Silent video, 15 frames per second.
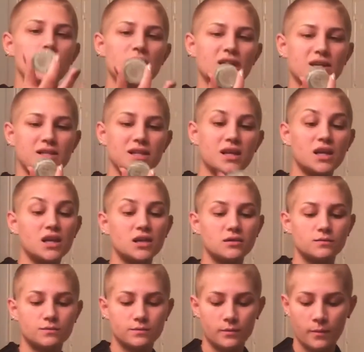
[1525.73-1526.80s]
weeks in it,
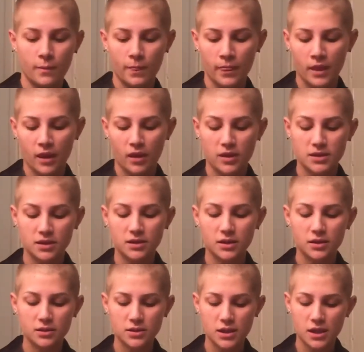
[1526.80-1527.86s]
because a
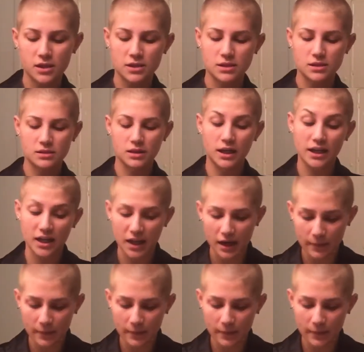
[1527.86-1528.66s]
little does, like,